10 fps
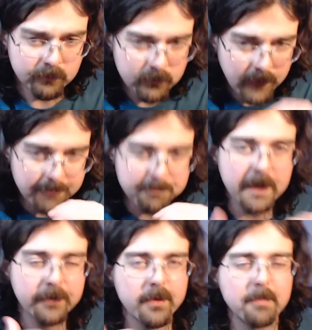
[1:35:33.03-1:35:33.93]
and
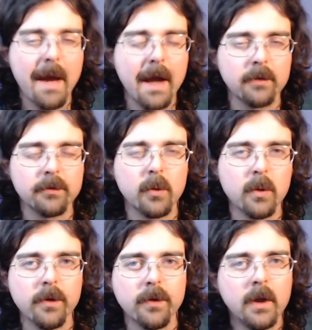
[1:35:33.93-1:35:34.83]
mix them back and
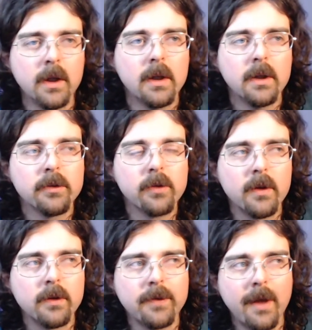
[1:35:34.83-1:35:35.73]
forth so
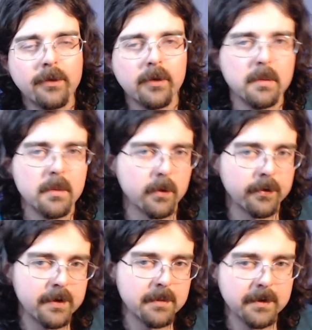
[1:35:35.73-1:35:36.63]
that it sounds a little bit more
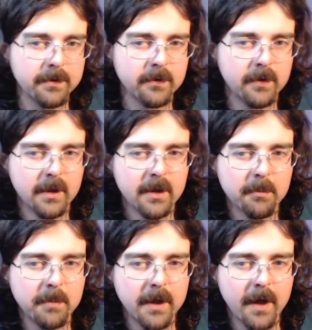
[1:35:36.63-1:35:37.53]
seamless.
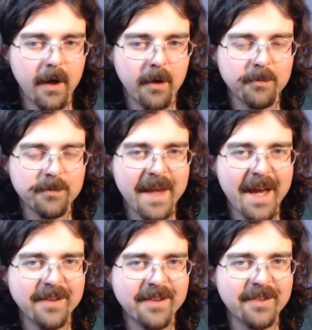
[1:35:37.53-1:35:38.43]
But
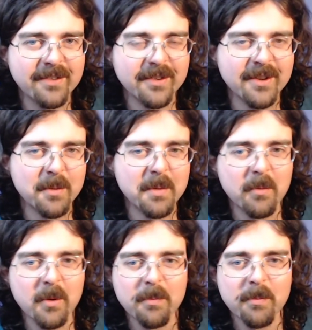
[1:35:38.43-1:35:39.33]
yeah, it takes a little bit
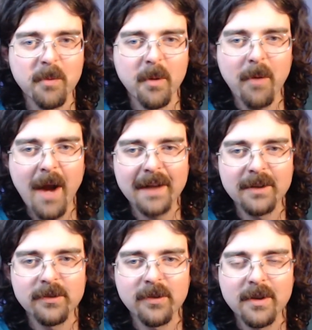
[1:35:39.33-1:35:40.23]
more
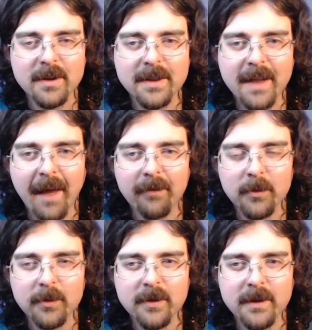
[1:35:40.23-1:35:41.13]
practice on it, and I haven't
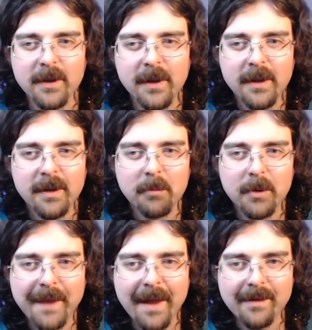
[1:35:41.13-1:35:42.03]
really
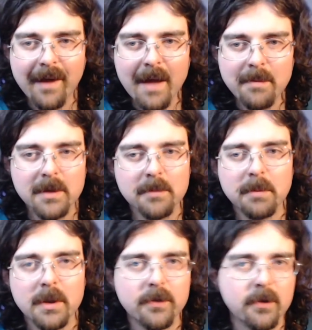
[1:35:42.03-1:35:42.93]
put that time in.
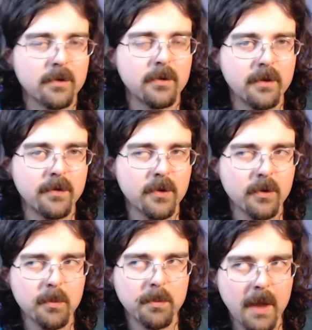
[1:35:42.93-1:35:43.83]
But if
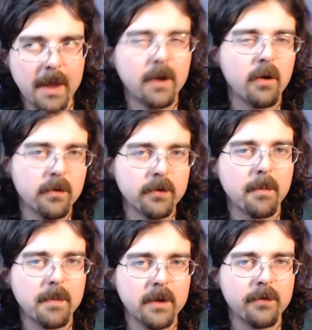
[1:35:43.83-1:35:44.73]
you're playing over
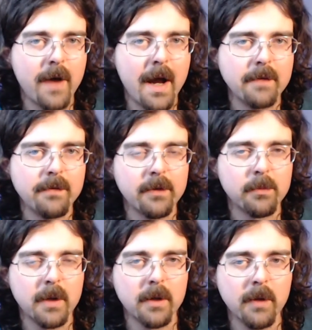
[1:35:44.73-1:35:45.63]
something in 5,
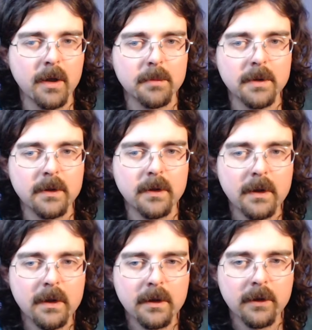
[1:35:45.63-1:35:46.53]
that's what I'd recommend.
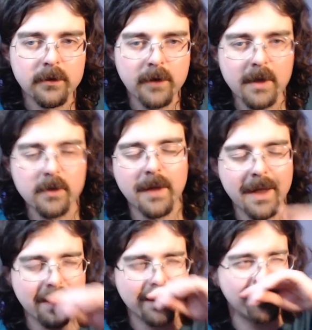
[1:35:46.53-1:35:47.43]
You just kind of do
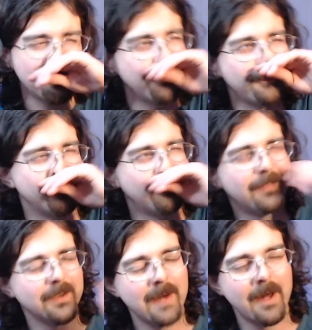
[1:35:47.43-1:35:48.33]
that. I think we
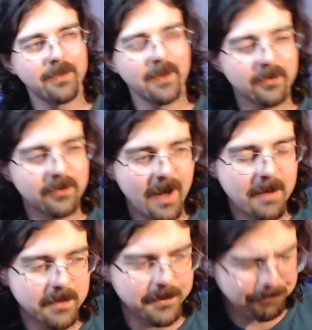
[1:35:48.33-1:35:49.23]
figured out the other
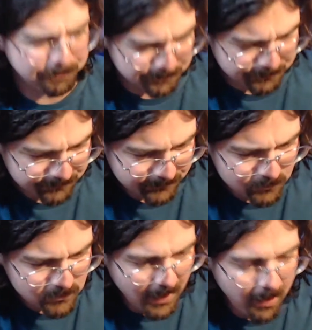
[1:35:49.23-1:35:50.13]
time that
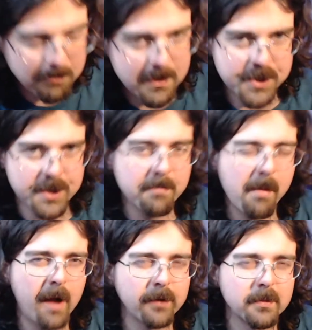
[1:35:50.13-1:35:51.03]
Mission
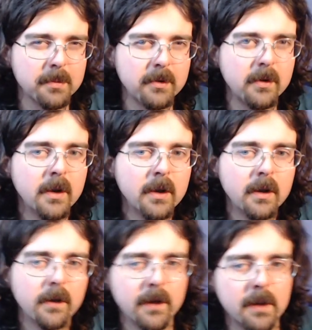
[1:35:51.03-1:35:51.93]
Impossible
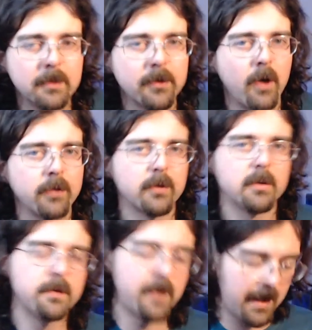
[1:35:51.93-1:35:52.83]
theme is also
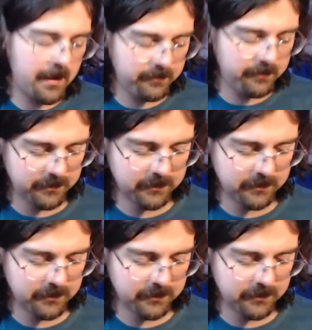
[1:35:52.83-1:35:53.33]
in 5.